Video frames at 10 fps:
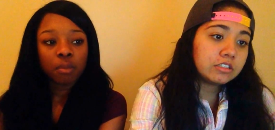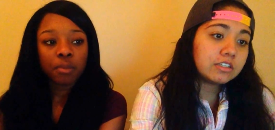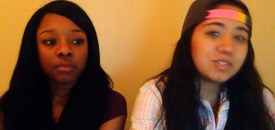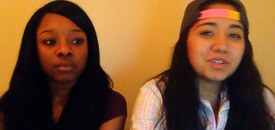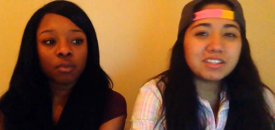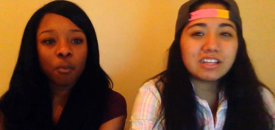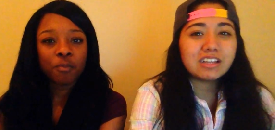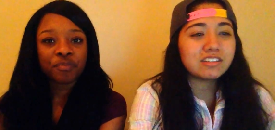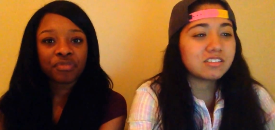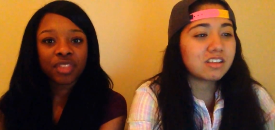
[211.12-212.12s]
Speaker 1: That's why the
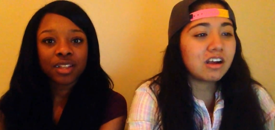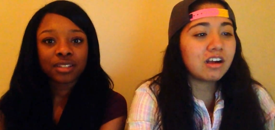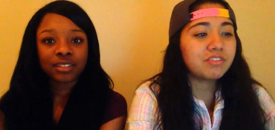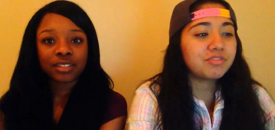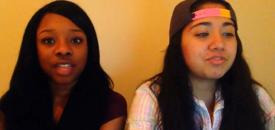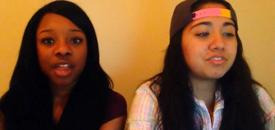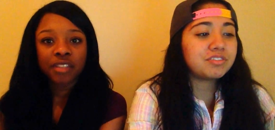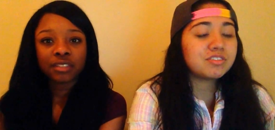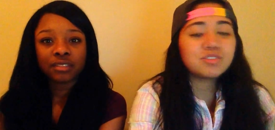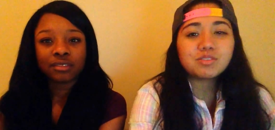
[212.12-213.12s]
lighting is off.
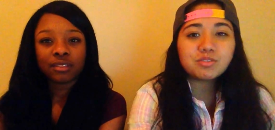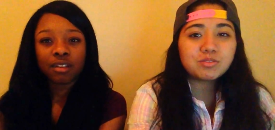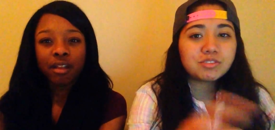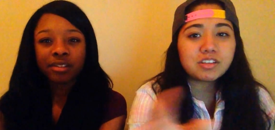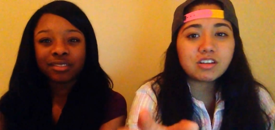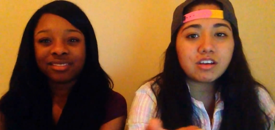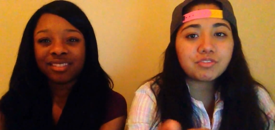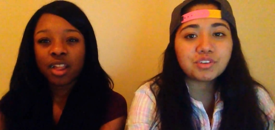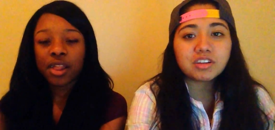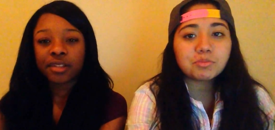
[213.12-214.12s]
Soon
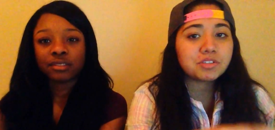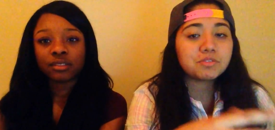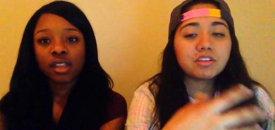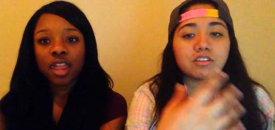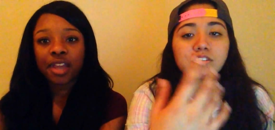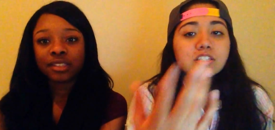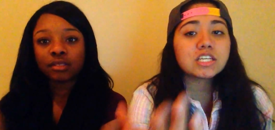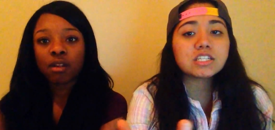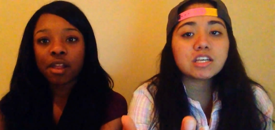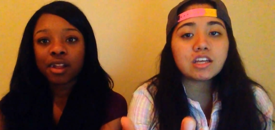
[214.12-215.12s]
enough, we're going to be doing it in the
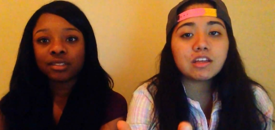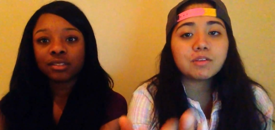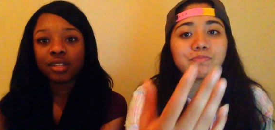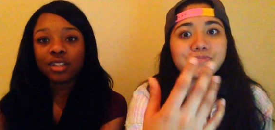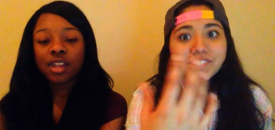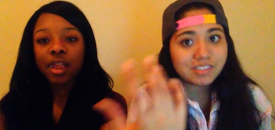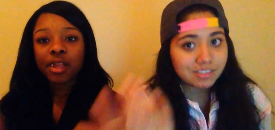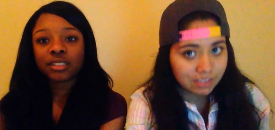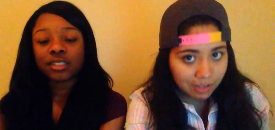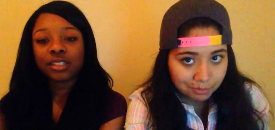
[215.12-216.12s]
daytime
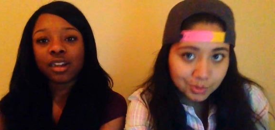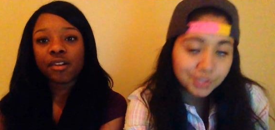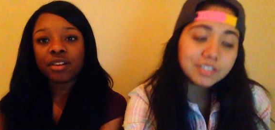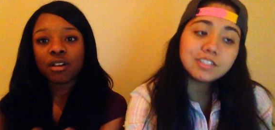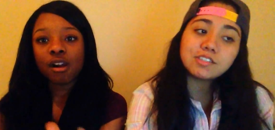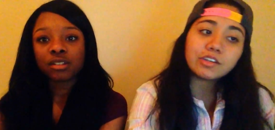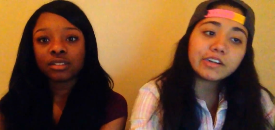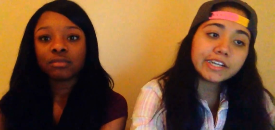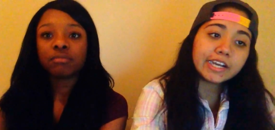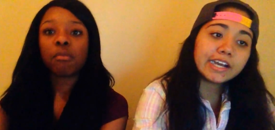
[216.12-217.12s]
separately.
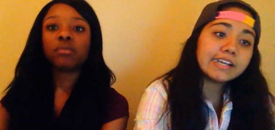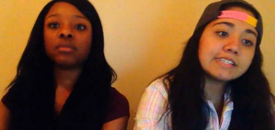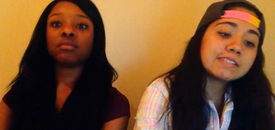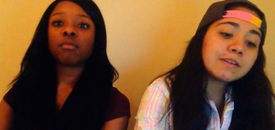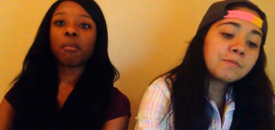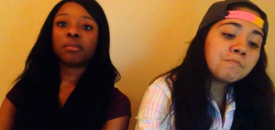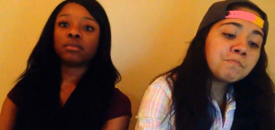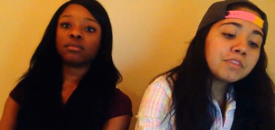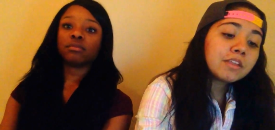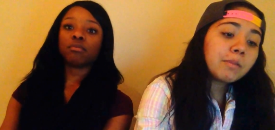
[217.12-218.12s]
Sorry, guys.
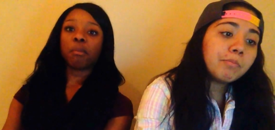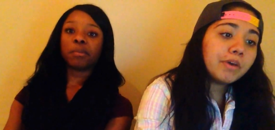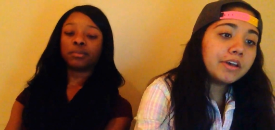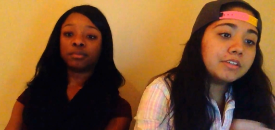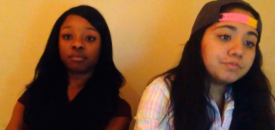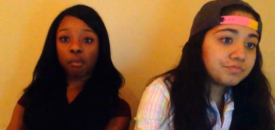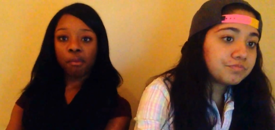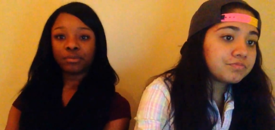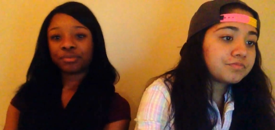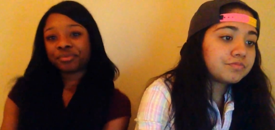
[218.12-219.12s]
But
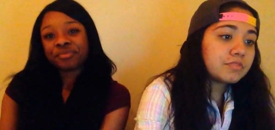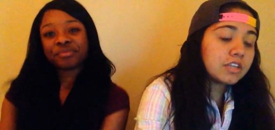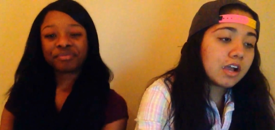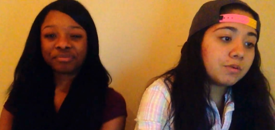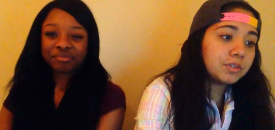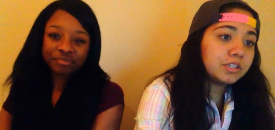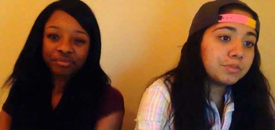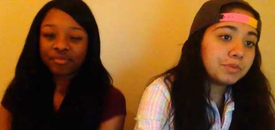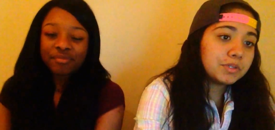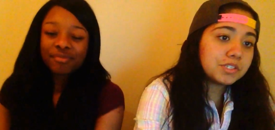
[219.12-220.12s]
yeah, we're going to
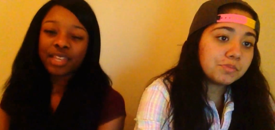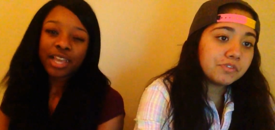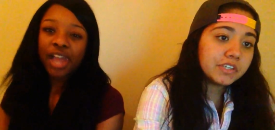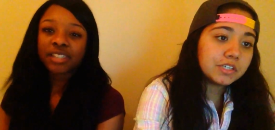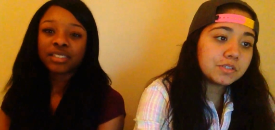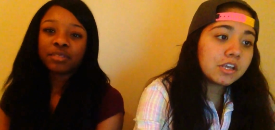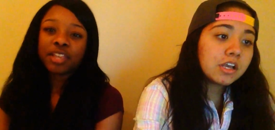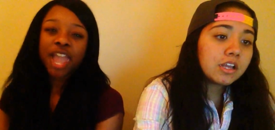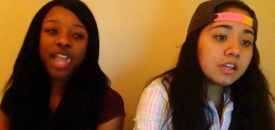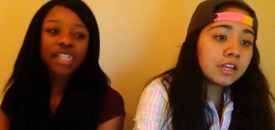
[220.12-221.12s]
be posting more videos.
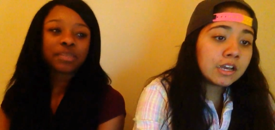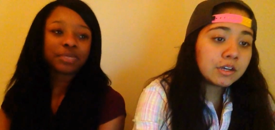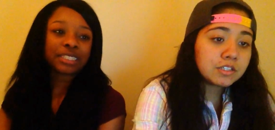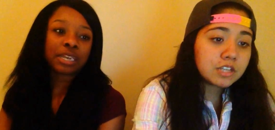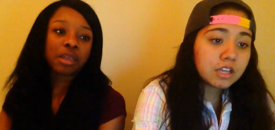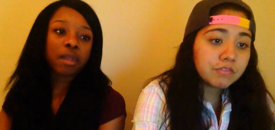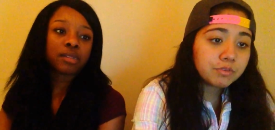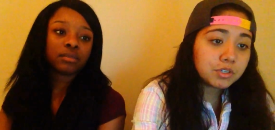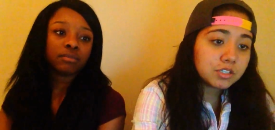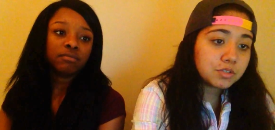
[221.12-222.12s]
Now, time
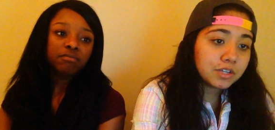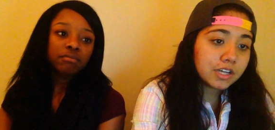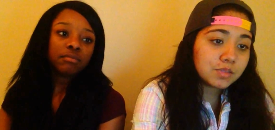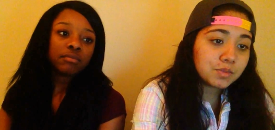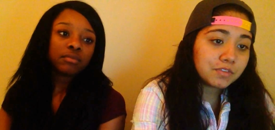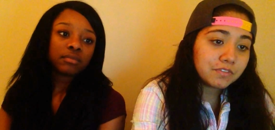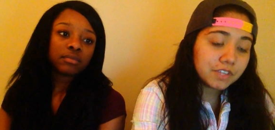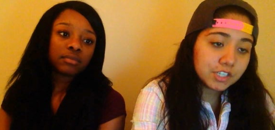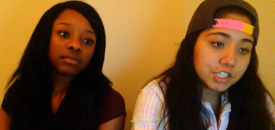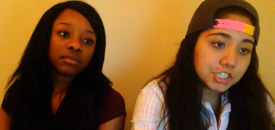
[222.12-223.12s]
for Two Guys, One
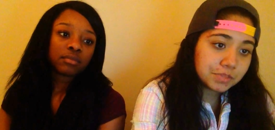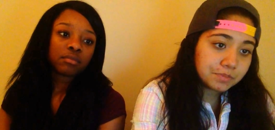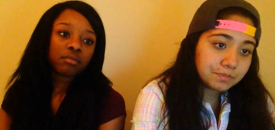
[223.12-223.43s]
Fish.